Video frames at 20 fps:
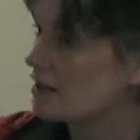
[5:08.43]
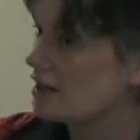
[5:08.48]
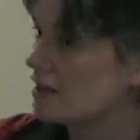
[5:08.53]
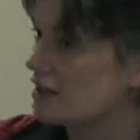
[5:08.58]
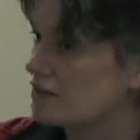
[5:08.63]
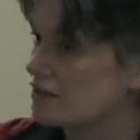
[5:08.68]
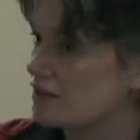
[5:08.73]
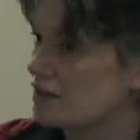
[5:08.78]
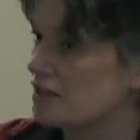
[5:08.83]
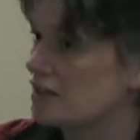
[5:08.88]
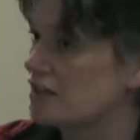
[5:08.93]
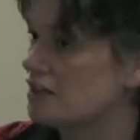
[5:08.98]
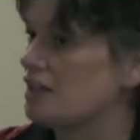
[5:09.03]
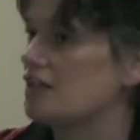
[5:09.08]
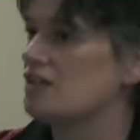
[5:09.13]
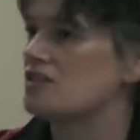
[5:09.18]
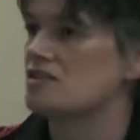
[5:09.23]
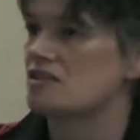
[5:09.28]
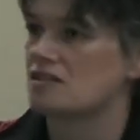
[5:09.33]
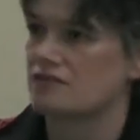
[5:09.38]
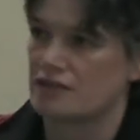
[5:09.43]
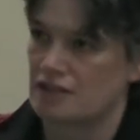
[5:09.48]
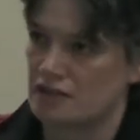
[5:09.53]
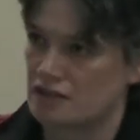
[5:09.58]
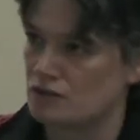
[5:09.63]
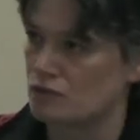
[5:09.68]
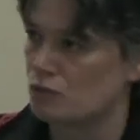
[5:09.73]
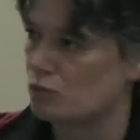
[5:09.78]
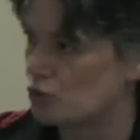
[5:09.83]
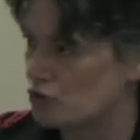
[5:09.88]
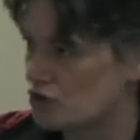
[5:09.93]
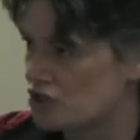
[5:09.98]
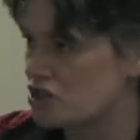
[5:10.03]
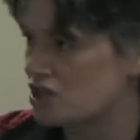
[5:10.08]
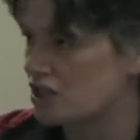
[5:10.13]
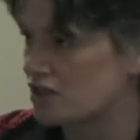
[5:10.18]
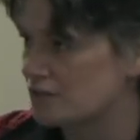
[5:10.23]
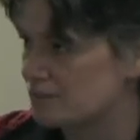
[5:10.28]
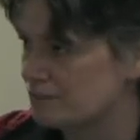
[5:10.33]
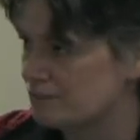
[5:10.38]
at the edges of another
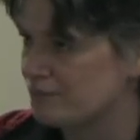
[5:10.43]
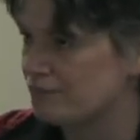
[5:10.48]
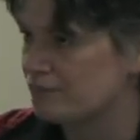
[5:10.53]
watershed.